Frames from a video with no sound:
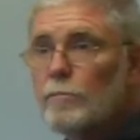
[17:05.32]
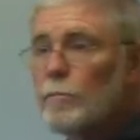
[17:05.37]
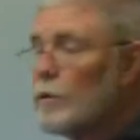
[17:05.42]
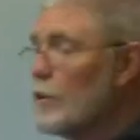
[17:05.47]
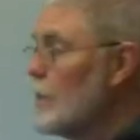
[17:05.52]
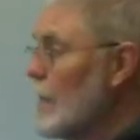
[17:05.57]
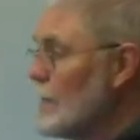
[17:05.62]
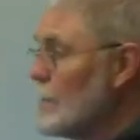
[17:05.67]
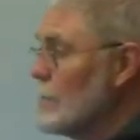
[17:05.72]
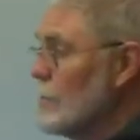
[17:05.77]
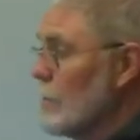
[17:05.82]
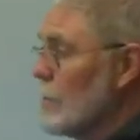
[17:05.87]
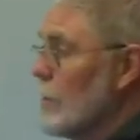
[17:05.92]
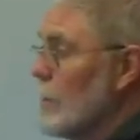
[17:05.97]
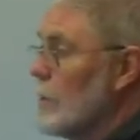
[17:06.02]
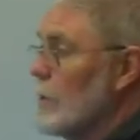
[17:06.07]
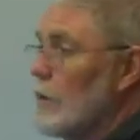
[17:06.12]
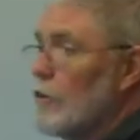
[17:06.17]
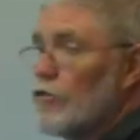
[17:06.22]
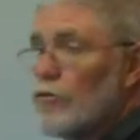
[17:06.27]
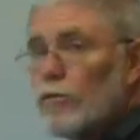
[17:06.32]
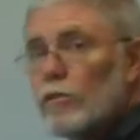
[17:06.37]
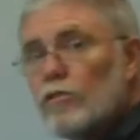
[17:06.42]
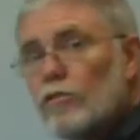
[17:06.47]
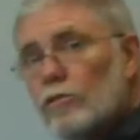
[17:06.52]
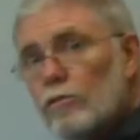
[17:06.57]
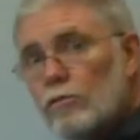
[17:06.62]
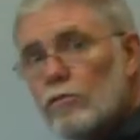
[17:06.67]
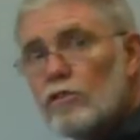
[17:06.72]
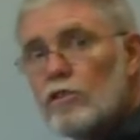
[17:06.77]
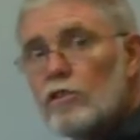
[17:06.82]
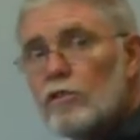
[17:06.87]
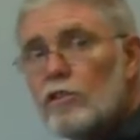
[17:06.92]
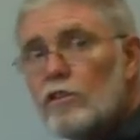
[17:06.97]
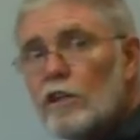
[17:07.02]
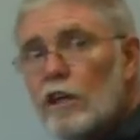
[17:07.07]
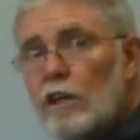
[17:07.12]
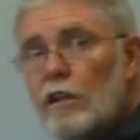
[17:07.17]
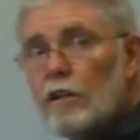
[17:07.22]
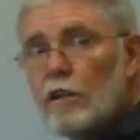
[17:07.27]
but that's not going to introduce the,
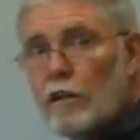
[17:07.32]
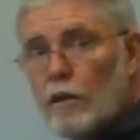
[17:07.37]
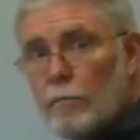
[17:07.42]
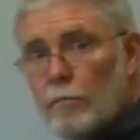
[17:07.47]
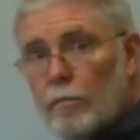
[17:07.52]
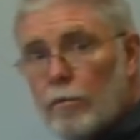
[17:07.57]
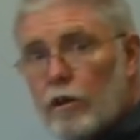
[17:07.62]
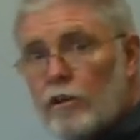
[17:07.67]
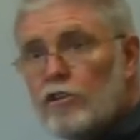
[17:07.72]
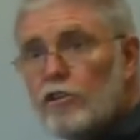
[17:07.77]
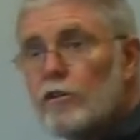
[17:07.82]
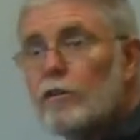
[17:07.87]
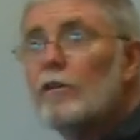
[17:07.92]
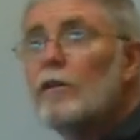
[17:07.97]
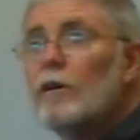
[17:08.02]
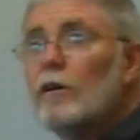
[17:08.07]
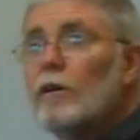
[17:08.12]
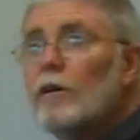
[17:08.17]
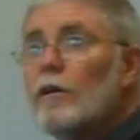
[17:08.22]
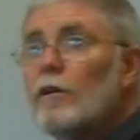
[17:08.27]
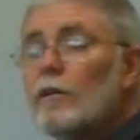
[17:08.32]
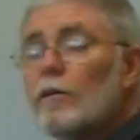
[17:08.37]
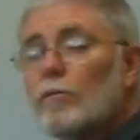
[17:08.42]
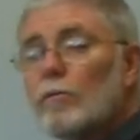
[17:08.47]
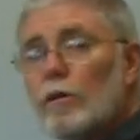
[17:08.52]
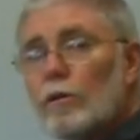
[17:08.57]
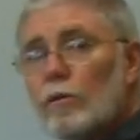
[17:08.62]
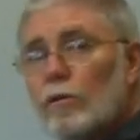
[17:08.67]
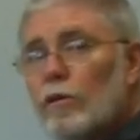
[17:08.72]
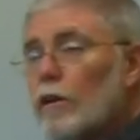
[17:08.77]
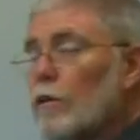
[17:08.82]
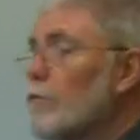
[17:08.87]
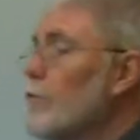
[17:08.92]
the compression that we're looking